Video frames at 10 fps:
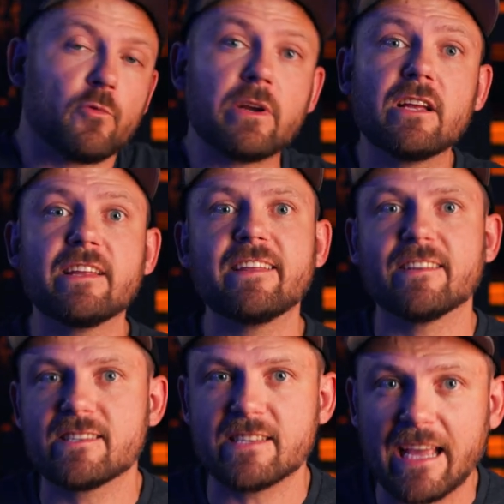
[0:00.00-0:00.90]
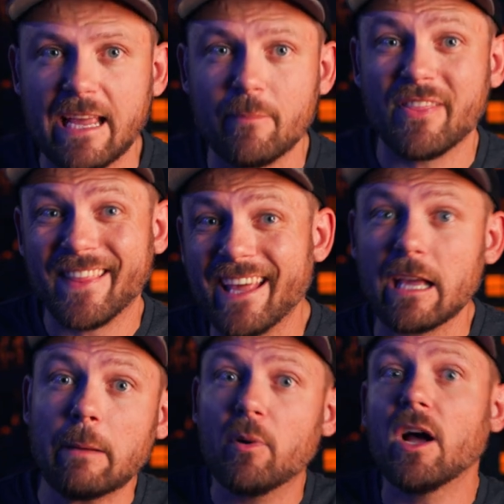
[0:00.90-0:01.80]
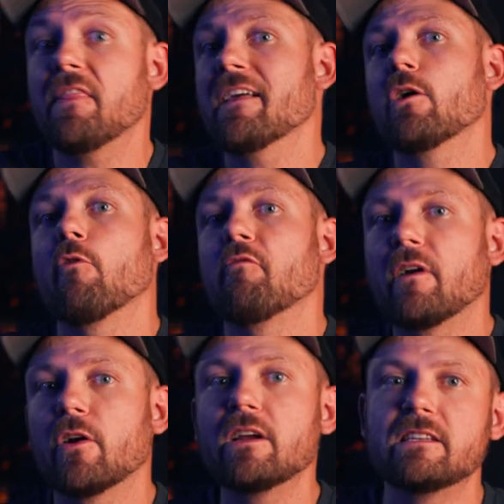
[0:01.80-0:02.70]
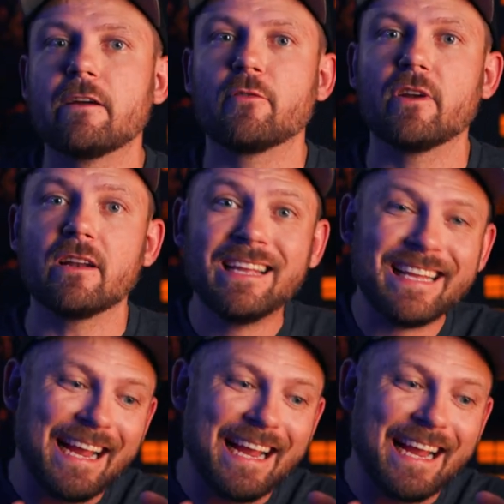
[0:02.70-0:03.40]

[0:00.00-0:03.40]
really the same thing, but they are very different,